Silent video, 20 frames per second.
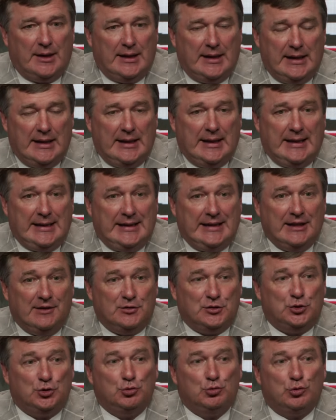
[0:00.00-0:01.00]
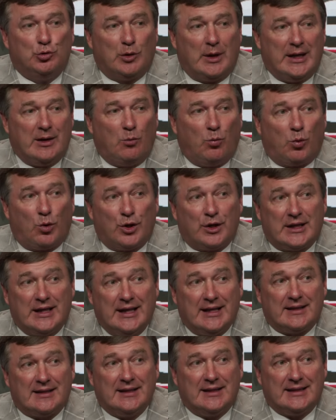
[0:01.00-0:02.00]
he gives you great work
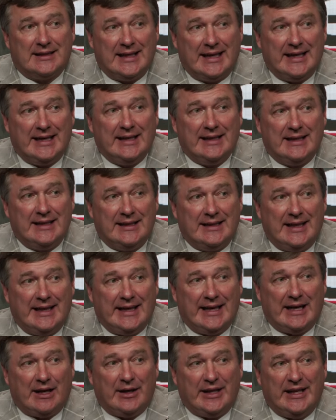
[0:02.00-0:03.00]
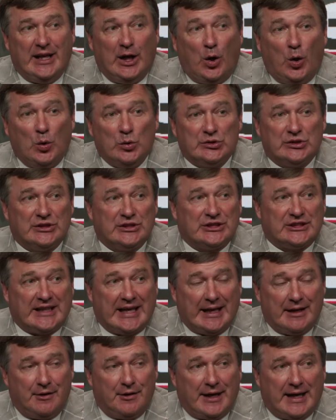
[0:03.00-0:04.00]
ethic day in and day out. He holds the
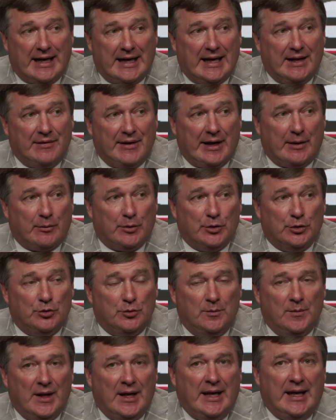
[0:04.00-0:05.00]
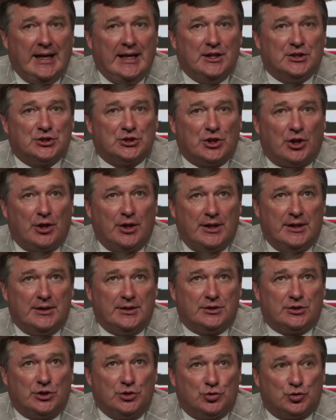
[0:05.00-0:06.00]
standard high in that room. He started
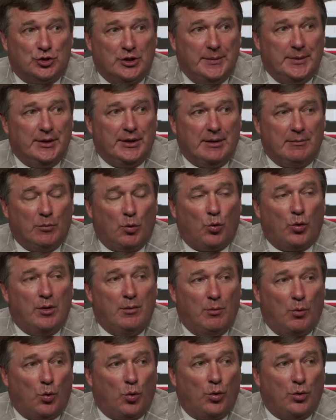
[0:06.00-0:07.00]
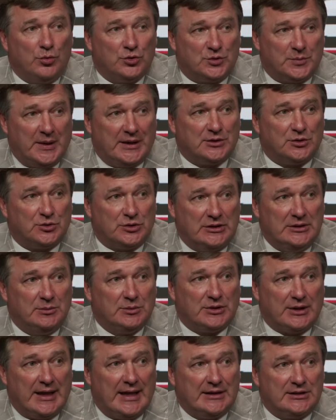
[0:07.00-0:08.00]
contributing more and more on special
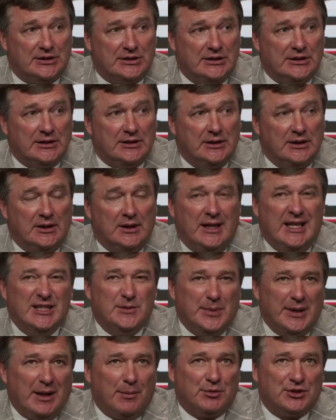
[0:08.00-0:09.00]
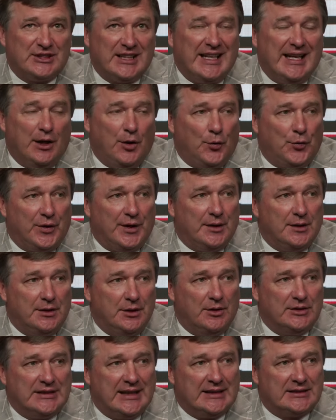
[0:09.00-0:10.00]
teams last year. He's been able to stay healthy. You
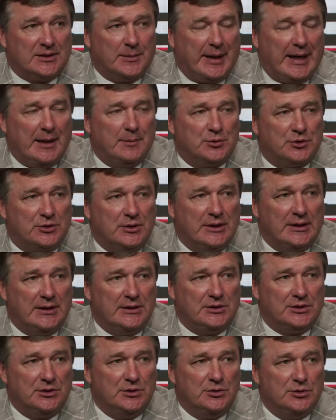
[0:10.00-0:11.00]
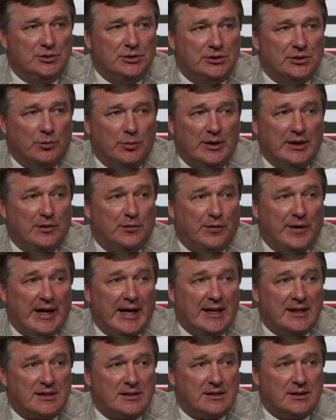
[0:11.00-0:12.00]
know, he's had some hamstring issues. He's a really
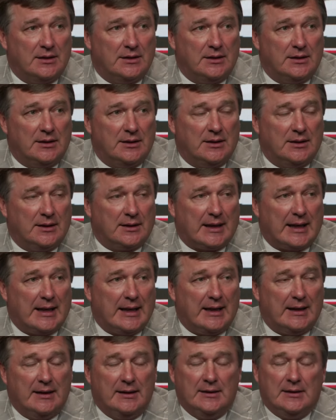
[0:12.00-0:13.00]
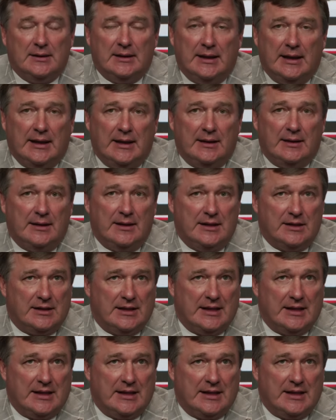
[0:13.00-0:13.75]
fast guy, and